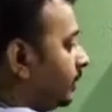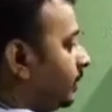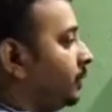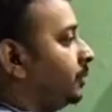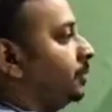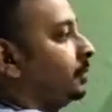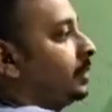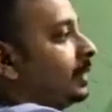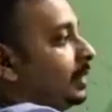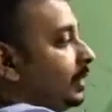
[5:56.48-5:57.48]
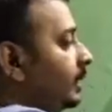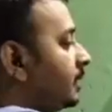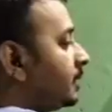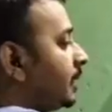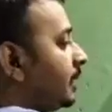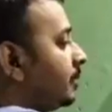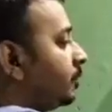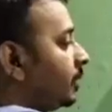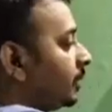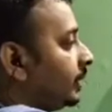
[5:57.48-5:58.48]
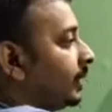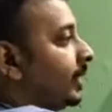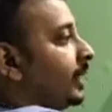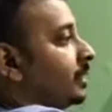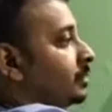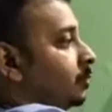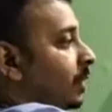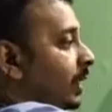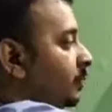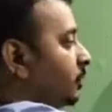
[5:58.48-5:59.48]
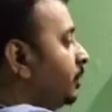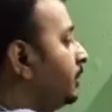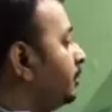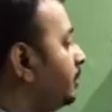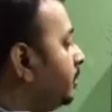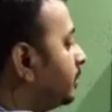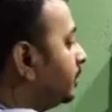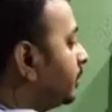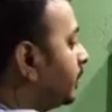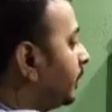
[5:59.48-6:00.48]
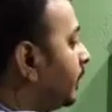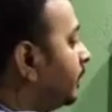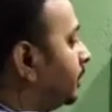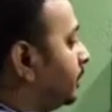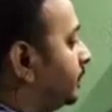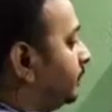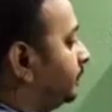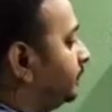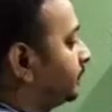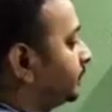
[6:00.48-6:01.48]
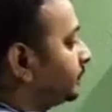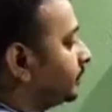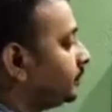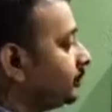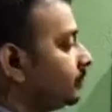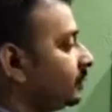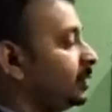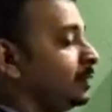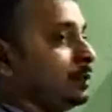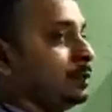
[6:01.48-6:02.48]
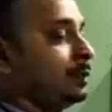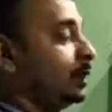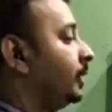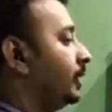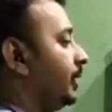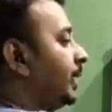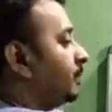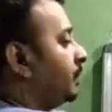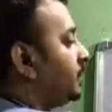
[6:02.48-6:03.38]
No. Is the word cat you? No. No. That